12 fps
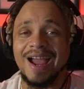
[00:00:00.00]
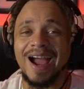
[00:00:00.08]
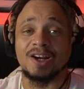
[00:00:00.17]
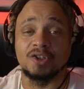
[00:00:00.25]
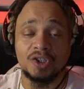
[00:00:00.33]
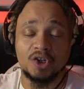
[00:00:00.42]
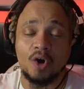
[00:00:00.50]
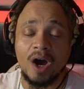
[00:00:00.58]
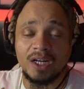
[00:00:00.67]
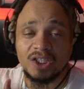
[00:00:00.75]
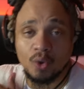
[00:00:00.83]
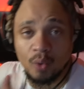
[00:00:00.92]
if they actually
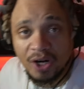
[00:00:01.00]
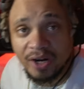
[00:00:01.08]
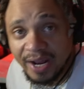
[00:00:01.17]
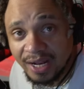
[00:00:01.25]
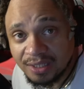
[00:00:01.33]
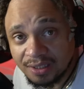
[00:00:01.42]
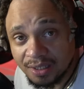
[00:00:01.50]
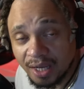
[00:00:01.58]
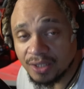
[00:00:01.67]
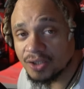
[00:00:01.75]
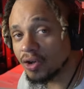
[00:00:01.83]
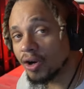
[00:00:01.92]
know how to square
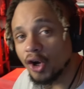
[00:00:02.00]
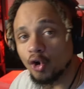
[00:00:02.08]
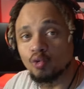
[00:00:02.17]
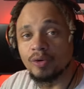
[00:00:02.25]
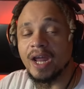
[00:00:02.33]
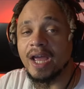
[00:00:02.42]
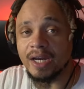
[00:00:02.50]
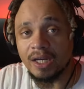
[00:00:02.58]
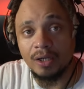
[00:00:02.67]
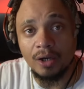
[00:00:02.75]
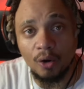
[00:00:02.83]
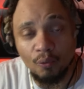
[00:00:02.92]
dance and start a
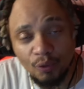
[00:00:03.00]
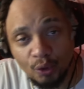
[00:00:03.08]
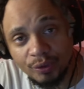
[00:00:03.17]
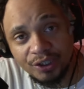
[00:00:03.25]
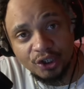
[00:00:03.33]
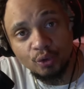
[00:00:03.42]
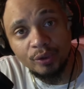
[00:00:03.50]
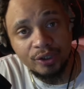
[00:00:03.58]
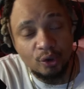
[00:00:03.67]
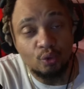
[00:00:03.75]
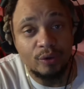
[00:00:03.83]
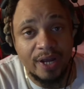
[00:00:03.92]
hootenanny, a rootin'
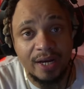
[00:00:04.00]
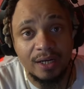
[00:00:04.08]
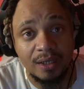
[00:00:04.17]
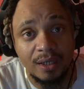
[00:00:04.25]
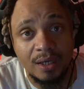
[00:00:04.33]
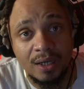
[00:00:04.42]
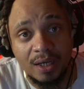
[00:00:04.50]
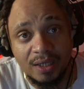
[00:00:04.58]
tootin' hootenanny.